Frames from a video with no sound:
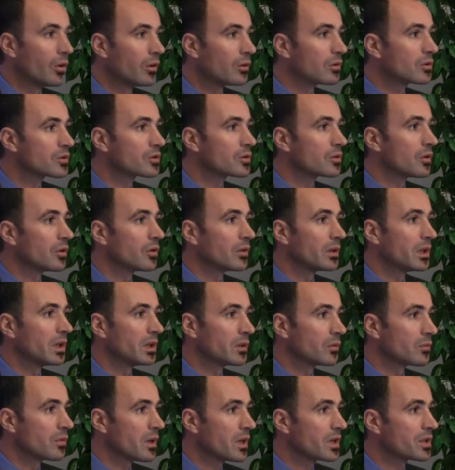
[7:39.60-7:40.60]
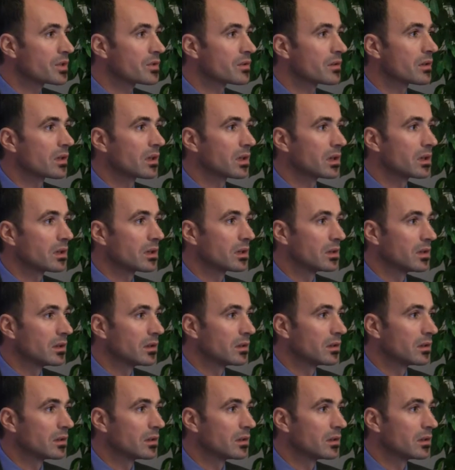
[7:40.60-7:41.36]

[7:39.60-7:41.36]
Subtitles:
Also, in questionnaire,